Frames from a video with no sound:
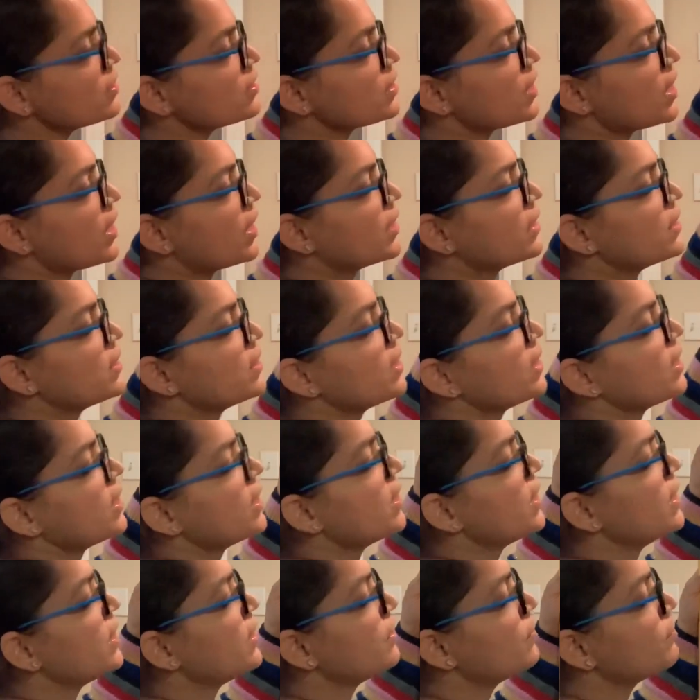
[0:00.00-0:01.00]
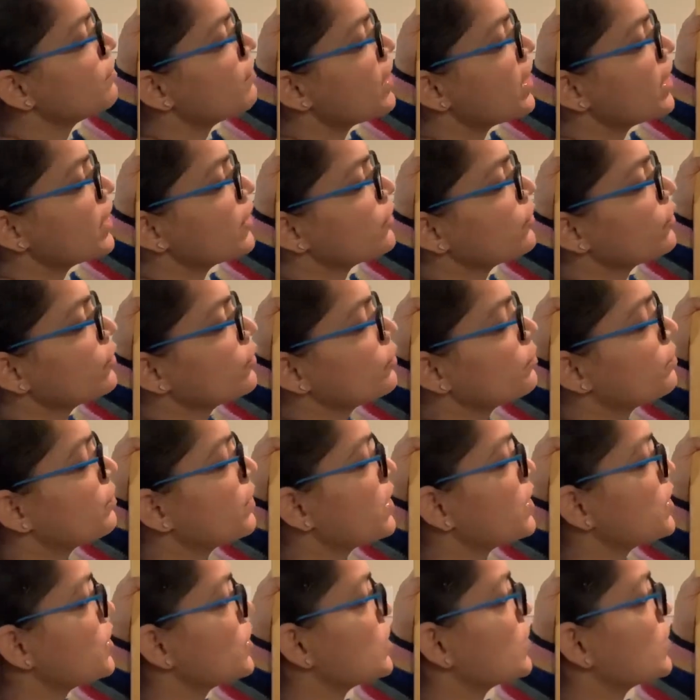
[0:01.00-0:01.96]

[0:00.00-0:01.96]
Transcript: I take my toothbrush.